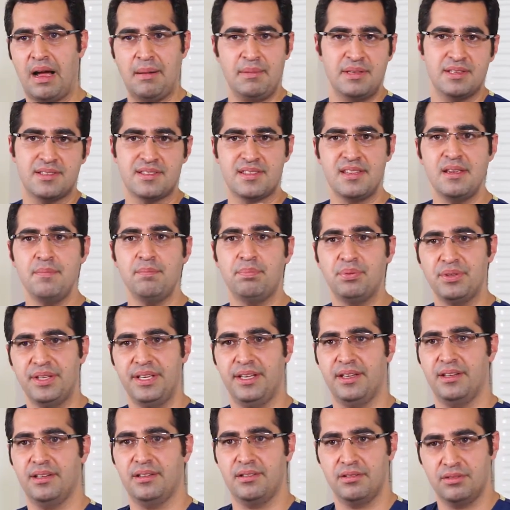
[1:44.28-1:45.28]

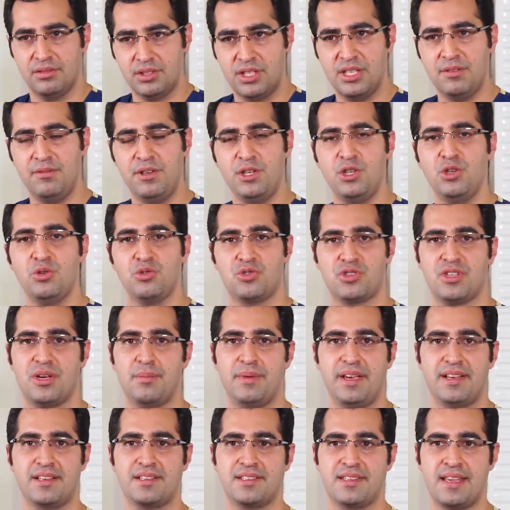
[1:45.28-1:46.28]
simply giving you some
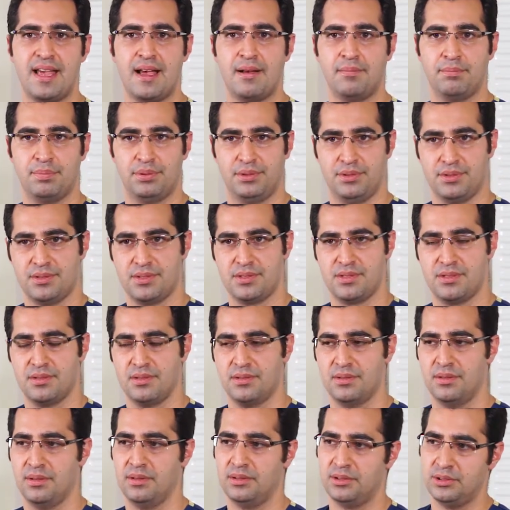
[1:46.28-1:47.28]
examples.
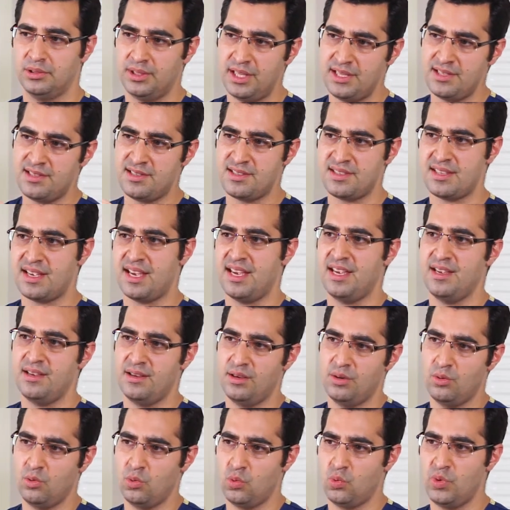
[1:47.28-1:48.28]
Let's say
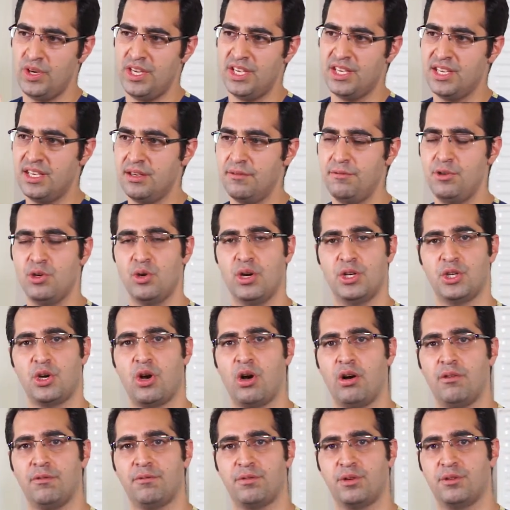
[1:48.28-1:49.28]
we give you an
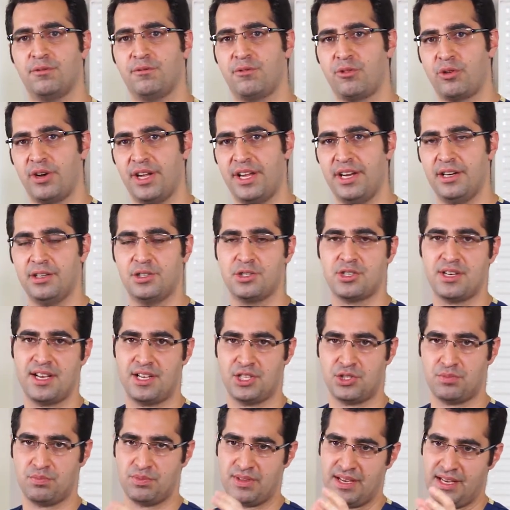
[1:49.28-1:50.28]
offer for a hair
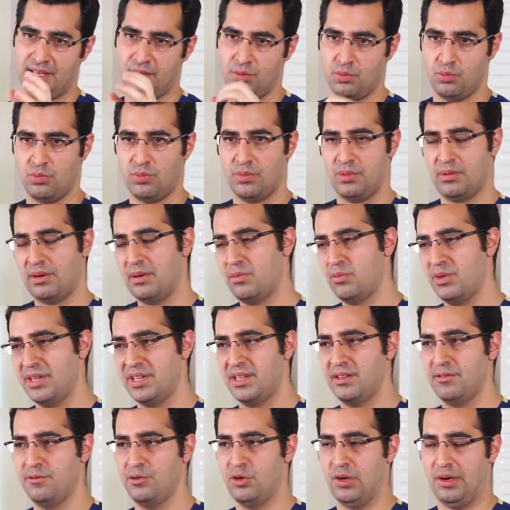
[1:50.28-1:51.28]
transplant and we
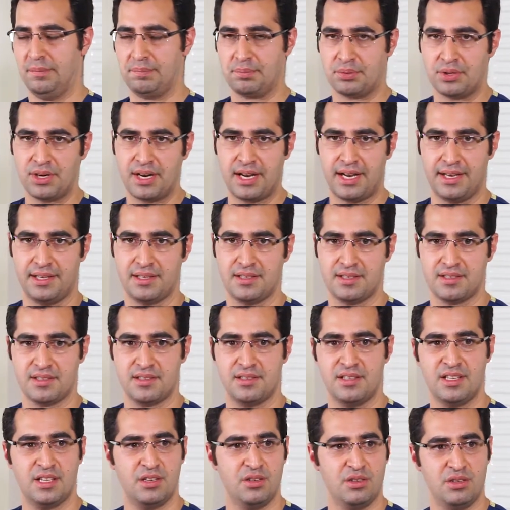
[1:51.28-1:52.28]
give you a price.
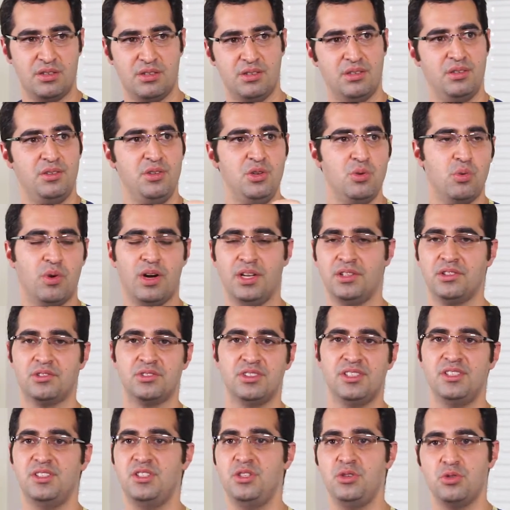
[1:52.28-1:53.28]
Now, you want to
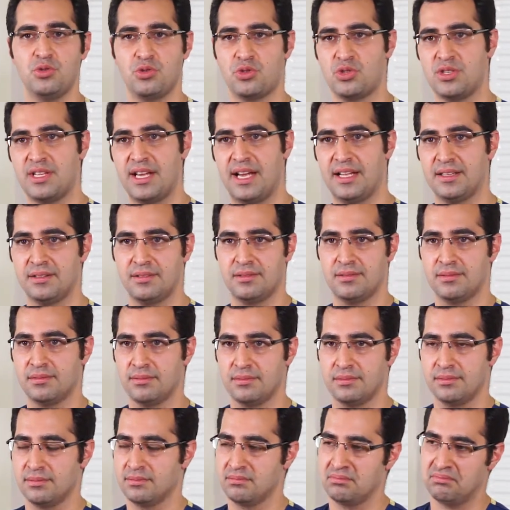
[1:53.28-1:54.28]
reduce that
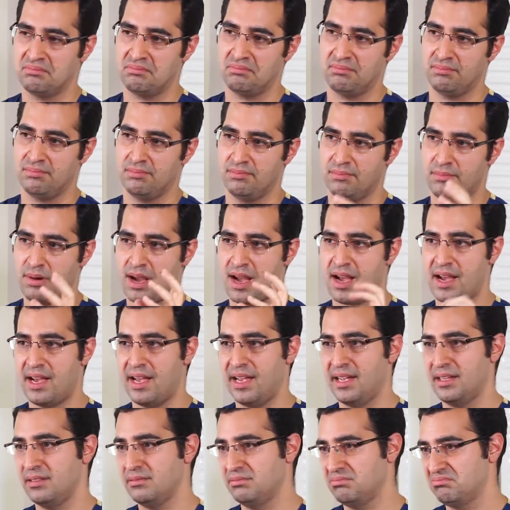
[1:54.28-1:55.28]

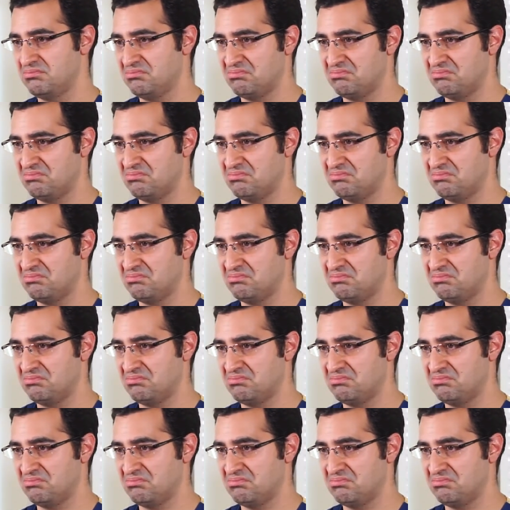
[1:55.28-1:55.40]
by